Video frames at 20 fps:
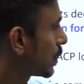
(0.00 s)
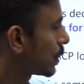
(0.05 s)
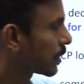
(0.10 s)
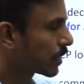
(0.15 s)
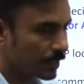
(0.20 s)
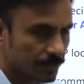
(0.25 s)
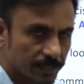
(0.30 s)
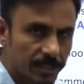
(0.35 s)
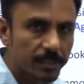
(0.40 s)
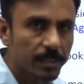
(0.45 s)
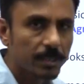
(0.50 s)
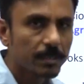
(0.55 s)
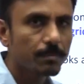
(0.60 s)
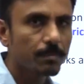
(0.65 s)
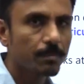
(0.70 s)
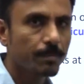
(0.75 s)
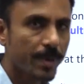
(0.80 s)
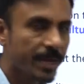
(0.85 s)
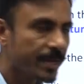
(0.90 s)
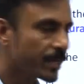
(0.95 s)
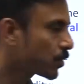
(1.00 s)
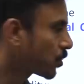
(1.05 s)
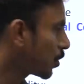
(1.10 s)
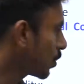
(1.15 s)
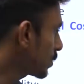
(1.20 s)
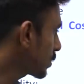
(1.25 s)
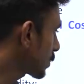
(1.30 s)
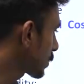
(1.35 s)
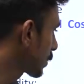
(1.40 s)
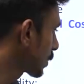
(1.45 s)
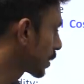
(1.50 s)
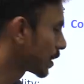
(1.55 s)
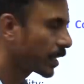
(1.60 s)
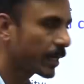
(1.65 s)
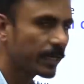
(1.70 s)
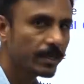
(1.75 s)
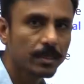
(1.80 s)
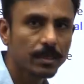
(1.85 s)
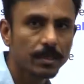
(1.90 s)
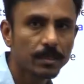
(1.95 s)
consider many costs
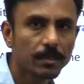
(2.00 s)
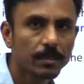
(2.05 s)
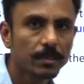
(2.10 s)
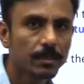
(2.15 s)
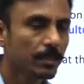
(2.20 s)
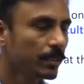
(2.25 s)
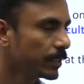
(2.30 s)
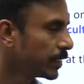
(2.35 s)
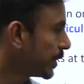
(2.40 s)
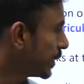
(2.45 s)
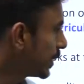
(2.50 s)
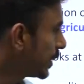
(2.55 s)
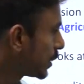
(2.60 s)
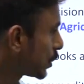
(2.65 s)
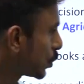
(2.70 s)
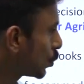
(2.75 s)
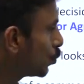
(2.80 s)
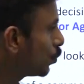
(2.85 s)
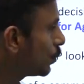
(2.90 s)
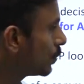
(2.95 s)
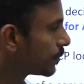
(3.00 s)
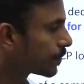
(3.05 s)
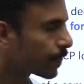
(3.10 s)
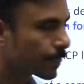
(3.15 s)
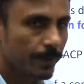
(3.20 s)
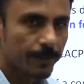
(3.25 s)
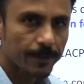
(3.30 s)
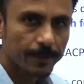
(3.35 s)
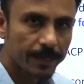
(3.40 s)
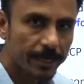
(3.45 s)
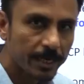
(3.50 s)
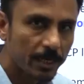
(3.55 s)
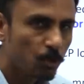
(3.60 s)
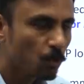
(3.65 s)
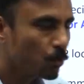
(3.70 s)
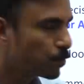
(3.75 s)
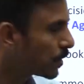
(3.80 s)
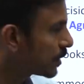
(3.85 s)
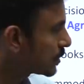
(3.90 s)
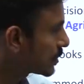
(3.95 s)
like A2
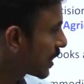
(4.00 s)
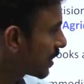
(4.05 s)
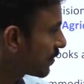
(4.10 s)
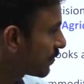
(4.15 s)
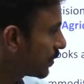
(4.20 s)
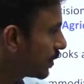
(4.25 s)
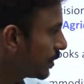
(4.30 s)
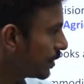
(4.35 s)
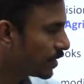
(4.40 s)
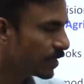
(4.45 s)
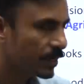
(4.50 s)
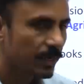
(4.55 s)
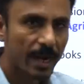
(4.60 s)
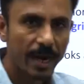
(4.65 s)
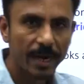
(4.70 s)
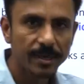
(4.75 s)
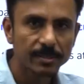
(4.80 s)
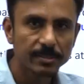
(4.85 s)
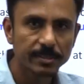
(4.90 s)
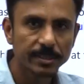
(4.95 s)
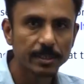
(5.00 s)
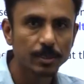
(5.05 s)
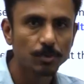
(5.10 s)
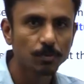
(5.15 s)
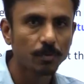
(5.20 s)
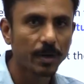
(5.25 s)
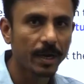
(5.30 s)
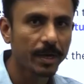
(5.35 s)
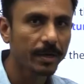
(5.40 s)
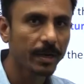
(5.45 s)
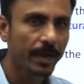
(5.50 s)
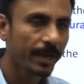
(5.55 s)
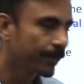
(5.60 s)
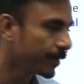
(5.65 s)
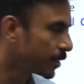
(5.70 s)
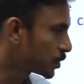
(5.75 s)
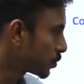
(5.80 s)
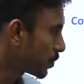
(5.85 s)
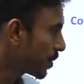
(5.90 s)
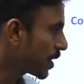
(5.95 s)
plus FL and C2, and I
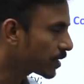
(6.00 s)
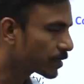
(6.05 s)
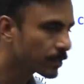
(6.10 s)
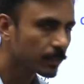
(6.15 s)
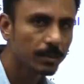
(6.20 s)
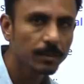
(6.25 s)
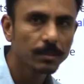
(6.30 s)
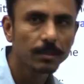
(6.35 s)
expect